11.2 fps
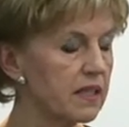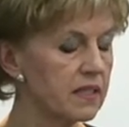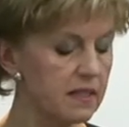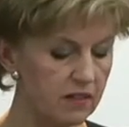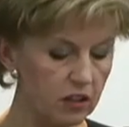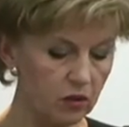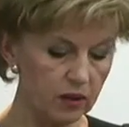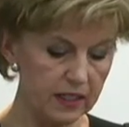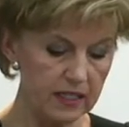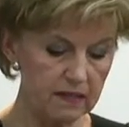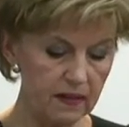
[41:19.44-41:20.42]
The
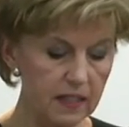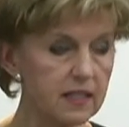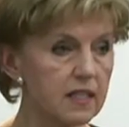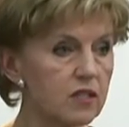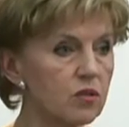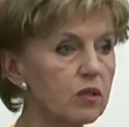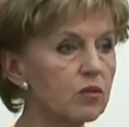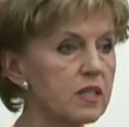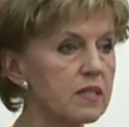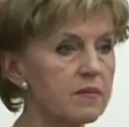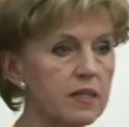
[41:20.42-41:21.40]
respective number in
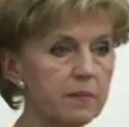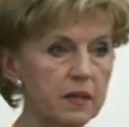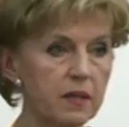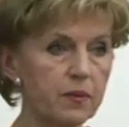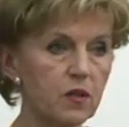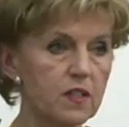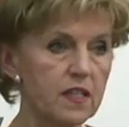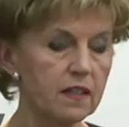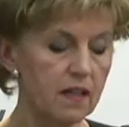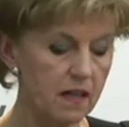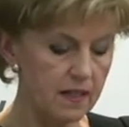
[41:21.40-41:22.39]
the US is
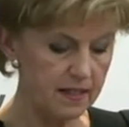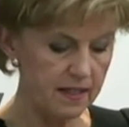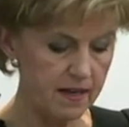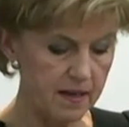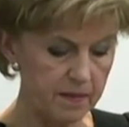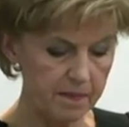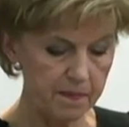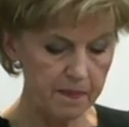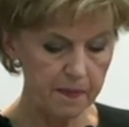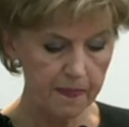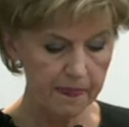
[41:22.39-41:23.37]
29% and
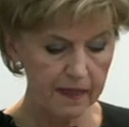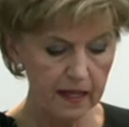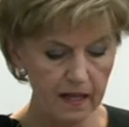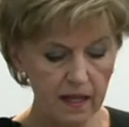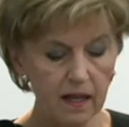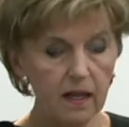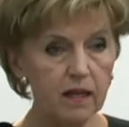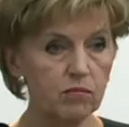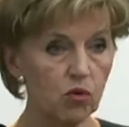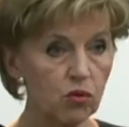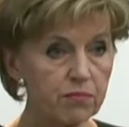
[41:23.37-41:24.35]
in Asia
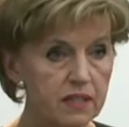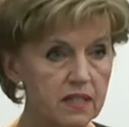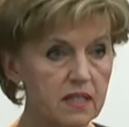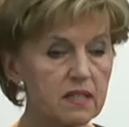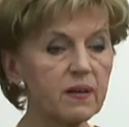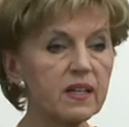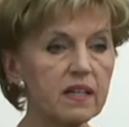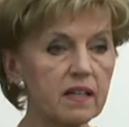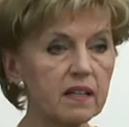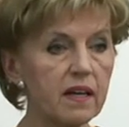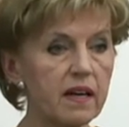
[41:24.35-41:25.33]
27%.
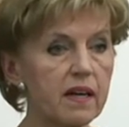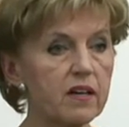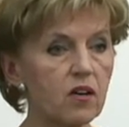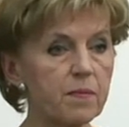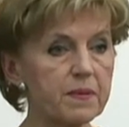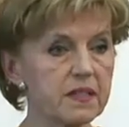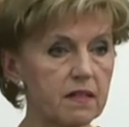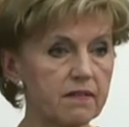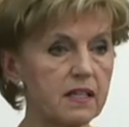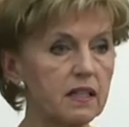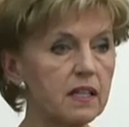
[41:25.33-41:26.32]
It
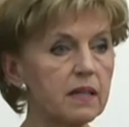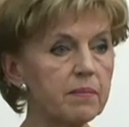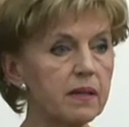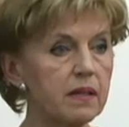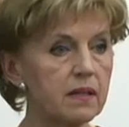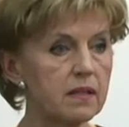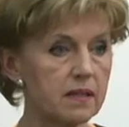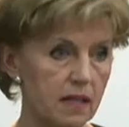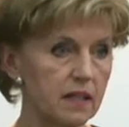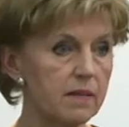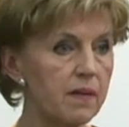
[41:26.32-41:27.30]
is important
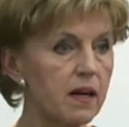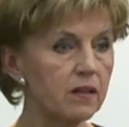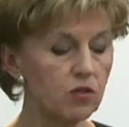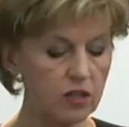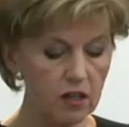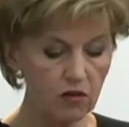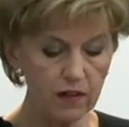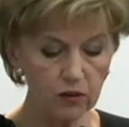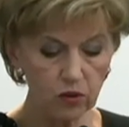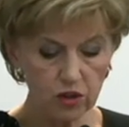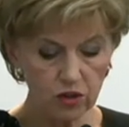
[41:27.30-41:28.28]
that
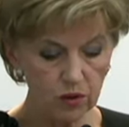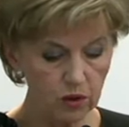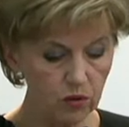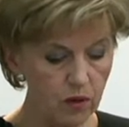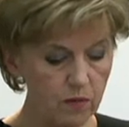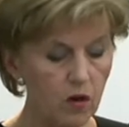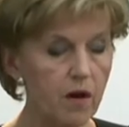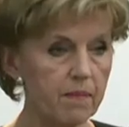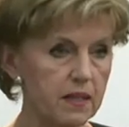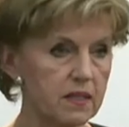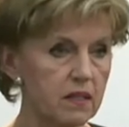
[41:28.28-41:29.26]
Europe could
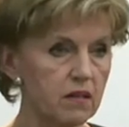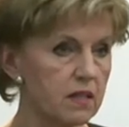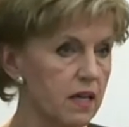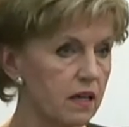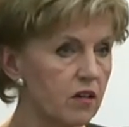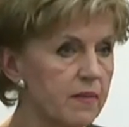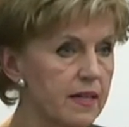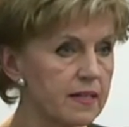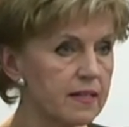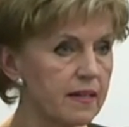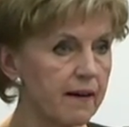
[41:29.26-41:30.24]
preserve its
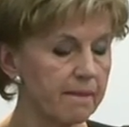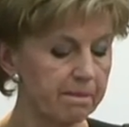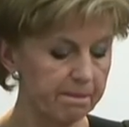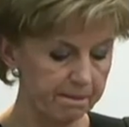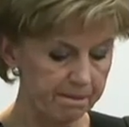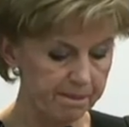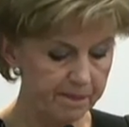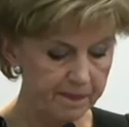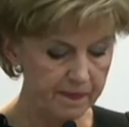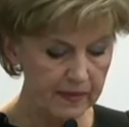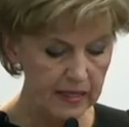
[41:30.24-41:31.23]
leading role
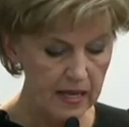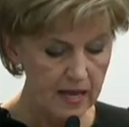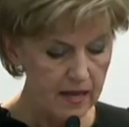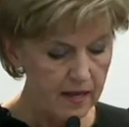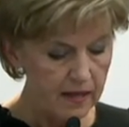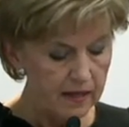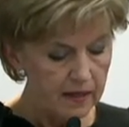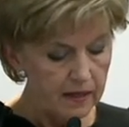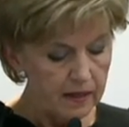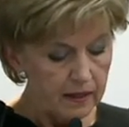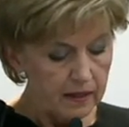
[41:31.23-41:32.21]
in the world
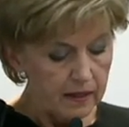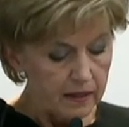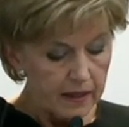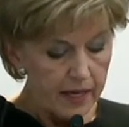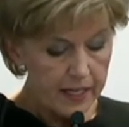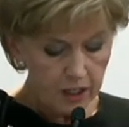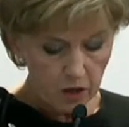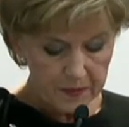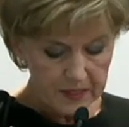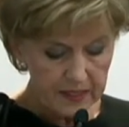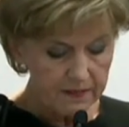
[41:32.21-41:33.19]
e-commerce sector.